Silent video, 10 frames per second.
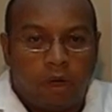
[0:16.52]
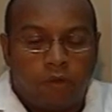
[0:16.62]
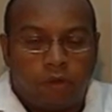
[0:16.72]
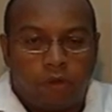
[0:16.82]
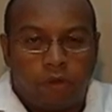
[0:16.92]

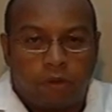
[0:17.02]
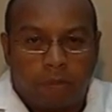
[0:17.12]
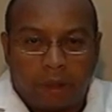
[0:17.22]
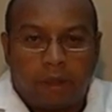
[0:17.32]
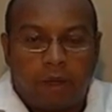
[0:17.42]
So you
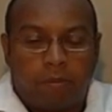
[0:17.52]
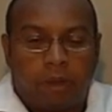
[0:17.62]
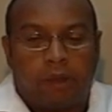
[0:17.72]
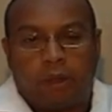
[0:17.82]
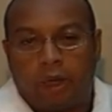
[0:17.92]
expect that
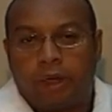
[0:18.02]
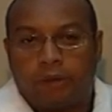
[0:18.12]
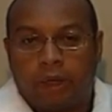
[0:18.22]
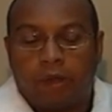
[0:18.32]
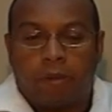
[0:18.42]
implant to
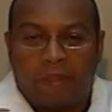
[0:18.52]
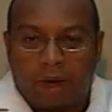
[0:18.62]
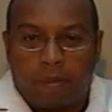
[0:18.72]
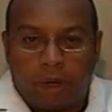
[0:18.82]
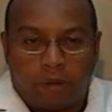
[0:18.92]
last
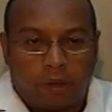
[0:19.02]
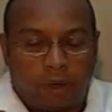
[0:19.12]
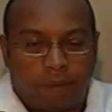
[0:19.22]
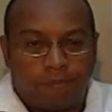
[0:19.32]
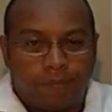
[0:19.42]
that amount of
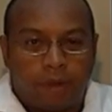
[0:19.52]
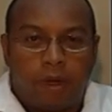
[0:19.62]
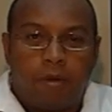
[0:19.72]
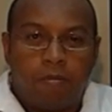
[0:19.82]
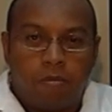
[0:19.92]
time.
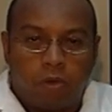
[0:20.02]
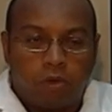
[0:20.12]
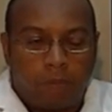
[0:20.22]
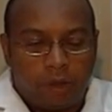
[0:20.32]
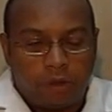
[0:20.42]

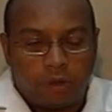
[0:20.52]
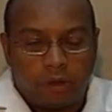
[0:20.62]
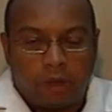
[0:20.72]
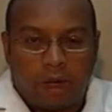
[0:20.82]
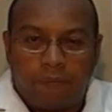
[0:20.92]
Most patients
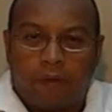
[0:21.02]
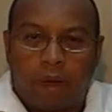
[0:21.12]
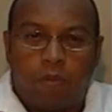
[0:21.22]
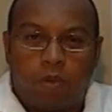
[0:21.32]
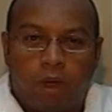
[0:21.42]
in a
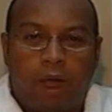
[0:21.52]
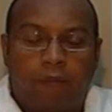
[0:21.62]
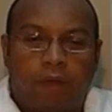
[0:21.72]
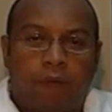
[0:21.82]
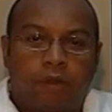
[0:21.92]
lifetime will
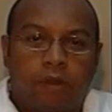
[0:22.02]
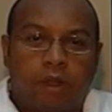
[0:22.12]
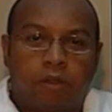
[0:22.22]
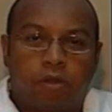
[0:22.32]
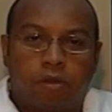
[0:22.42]
have to have a
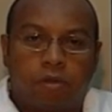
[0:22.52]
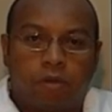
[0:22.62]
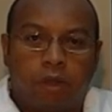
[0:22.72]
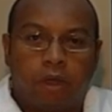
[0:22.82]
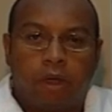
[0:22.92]
second
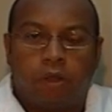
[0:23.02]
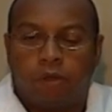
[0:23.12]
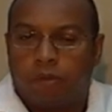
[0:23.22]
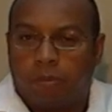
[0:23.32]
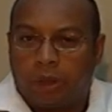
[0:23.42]
surgery
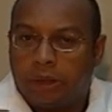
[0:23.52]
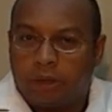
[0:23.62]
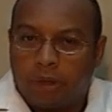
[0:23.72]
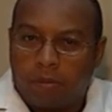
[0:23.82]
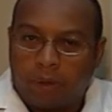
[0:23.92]
to
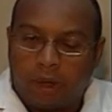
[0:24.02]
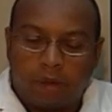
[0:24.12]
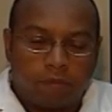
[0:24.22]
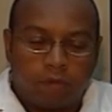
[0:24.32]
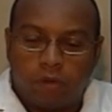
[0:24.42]
replace the
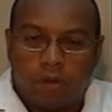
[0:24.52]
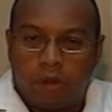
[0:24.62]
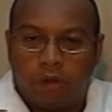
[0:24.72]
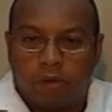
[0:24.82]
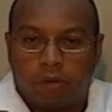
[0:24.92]
implant due to
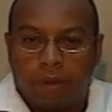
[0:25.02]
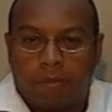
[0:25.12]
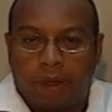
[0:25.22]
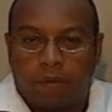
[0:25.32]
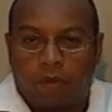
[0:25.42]
either
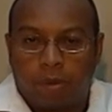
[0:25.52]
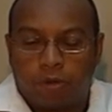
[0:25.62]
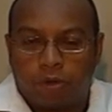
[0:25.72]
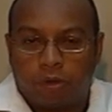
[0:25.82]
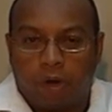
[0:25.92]
implant
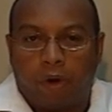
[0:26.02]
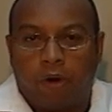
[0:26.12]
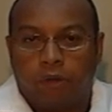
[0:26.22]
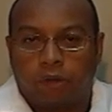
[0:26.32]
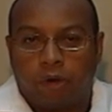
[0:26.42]
rupture
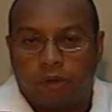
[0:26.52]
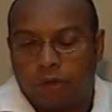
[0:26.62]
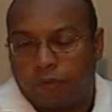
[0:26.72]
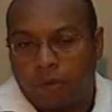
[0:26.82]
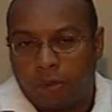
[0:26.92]
or scar
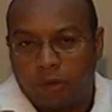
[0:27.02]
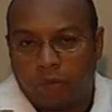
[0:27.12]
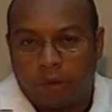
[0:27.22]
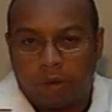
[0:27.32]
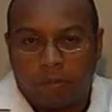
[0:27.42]
tissue
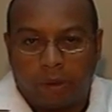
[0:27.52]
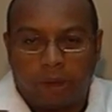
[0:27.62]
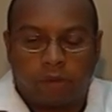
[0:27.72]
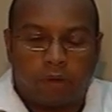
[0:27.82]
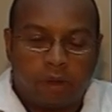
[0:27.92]
formation around the
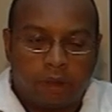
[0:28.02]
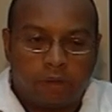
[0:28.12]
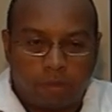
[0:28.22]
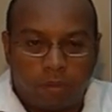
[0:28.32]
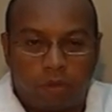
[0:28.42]
implant. So I think
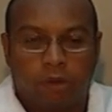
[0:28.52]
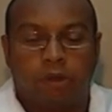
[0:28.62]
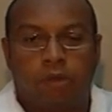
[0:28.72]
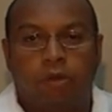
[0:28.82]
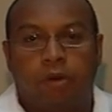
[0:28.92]
it's an important
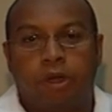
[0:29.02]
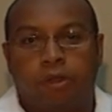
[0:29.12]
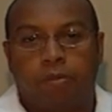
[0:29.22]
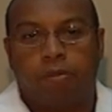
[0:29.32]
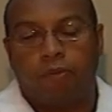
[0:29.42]

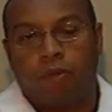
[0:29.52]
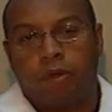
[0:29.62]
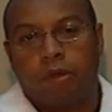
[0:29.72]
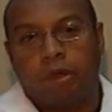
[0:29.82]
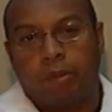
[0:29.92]
consideration
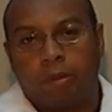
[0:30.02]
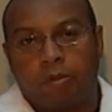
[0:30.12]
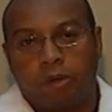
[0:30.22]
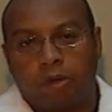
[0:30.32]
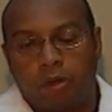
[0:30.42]
before you think about
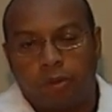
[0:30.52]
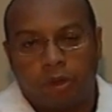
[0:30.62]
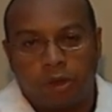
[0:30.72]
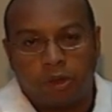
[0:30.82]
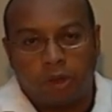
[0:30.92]
breast
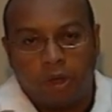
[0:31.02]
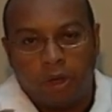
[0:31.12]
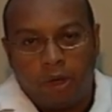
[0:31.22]
augmentation.